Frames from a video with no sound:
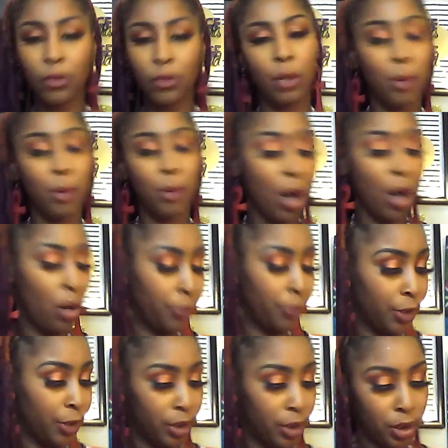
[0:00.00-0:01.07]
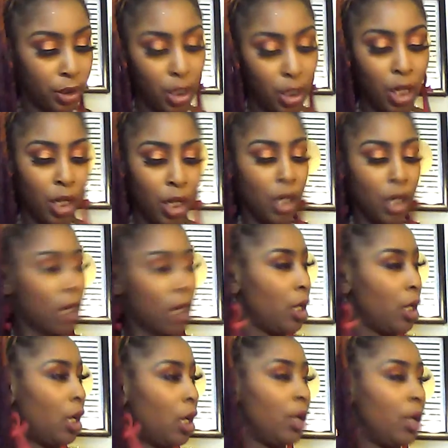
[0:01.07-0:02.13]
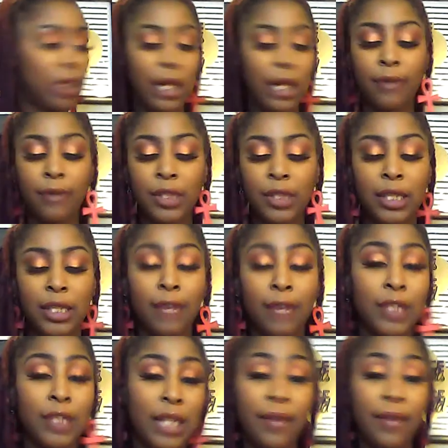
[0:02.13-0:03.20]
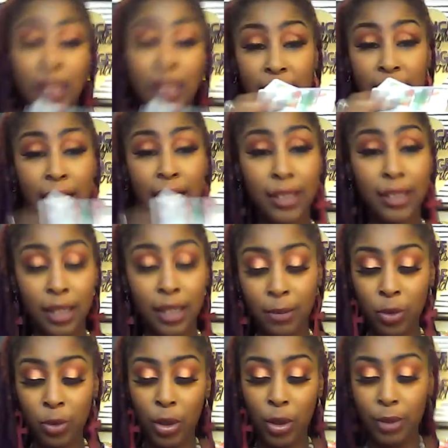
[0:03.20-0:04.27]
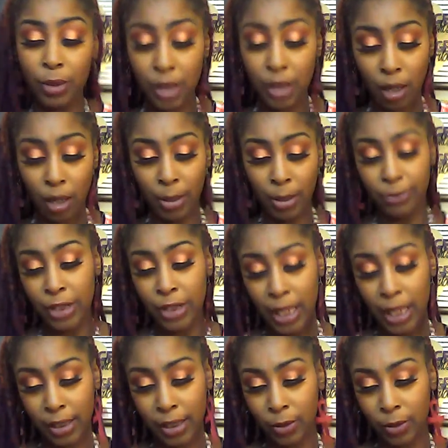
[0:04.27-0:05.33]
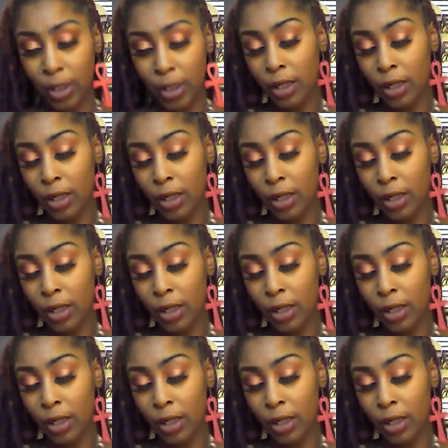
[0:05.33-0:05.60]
I'm in my office. 777. 777. See, that's the numbers we're going to be talking about for the next one.